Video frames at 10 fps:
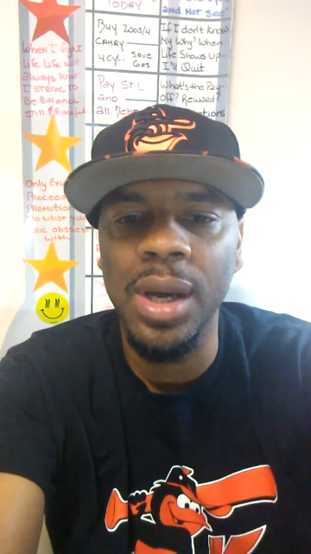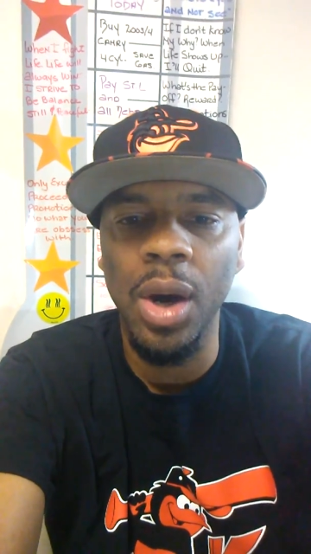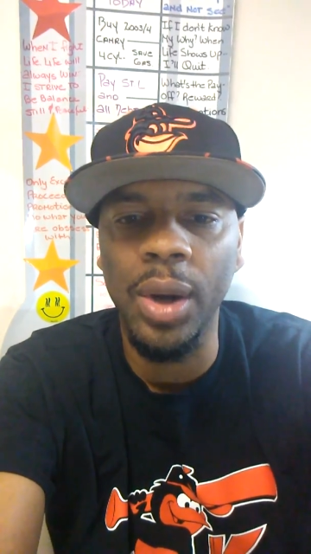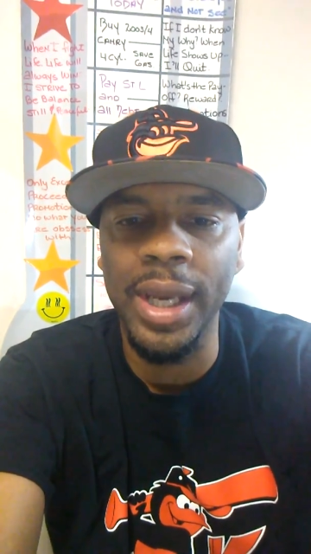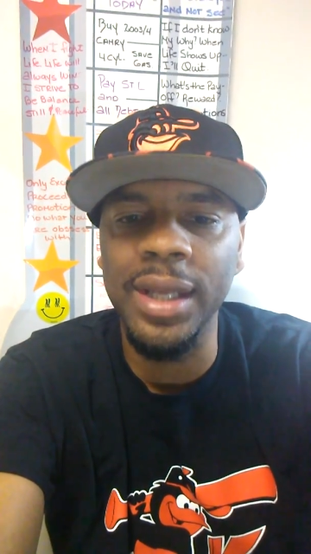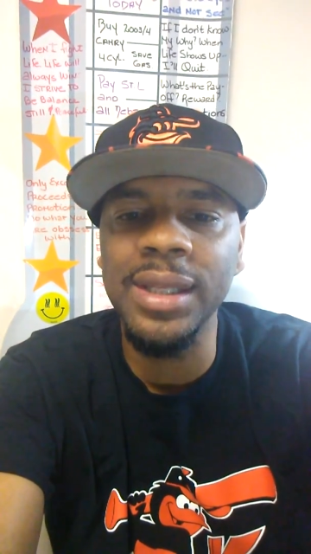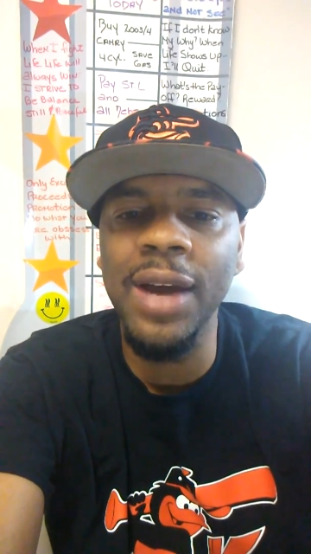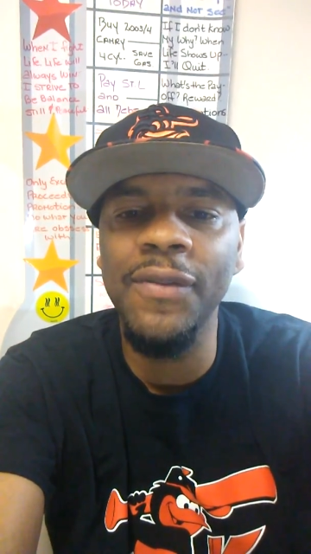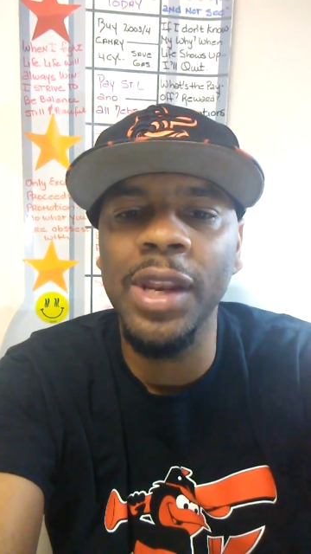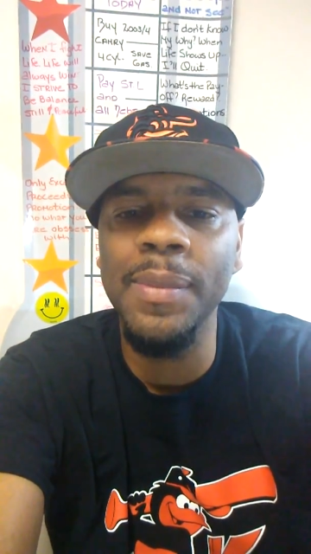Okay, this is how
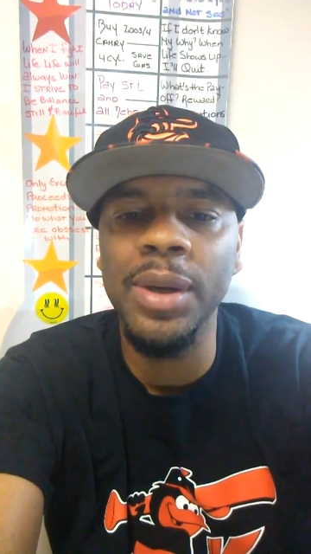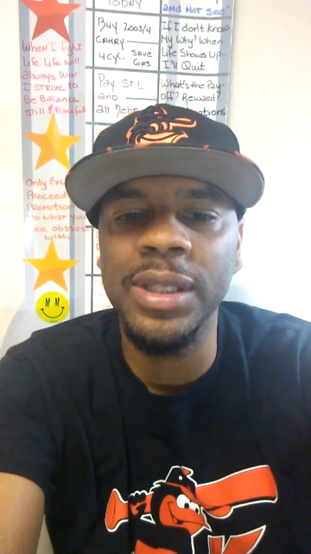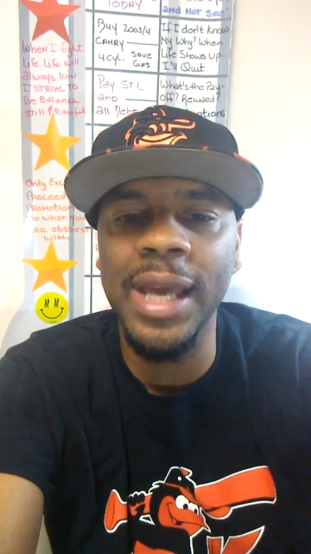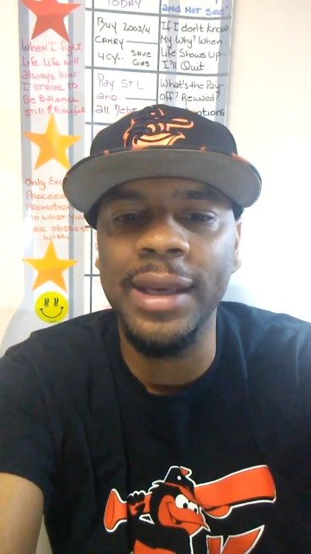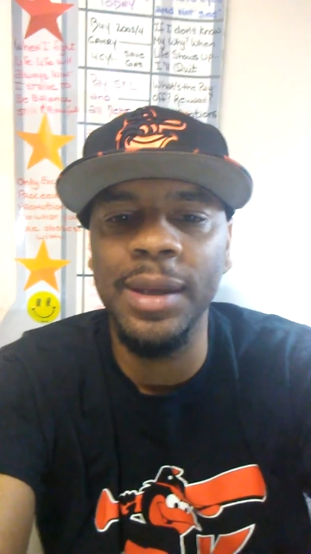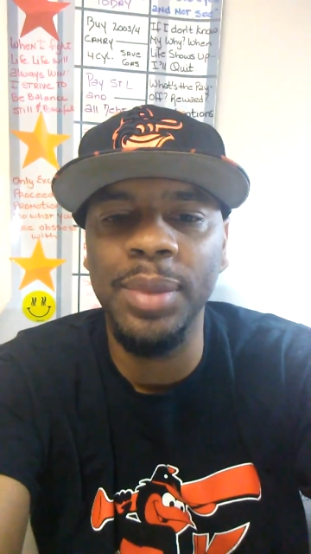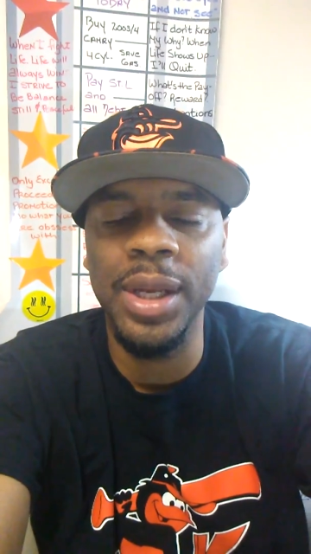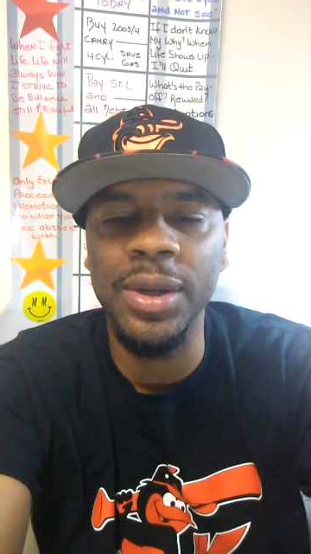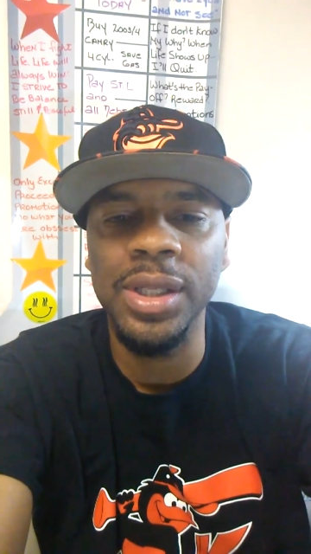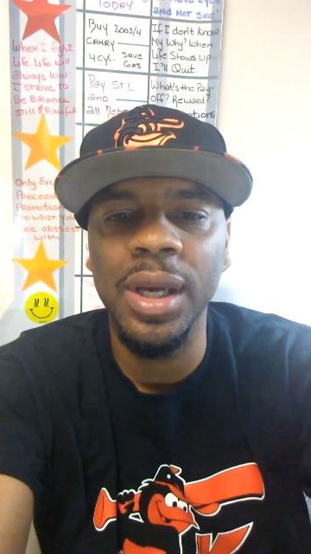I feel about stacking
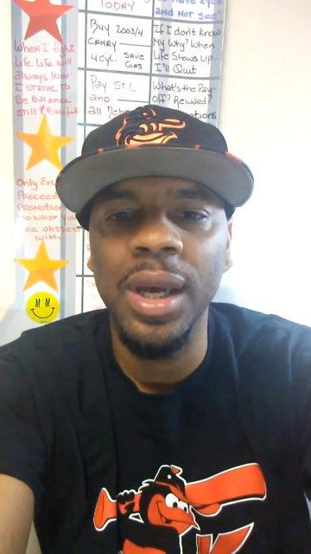players.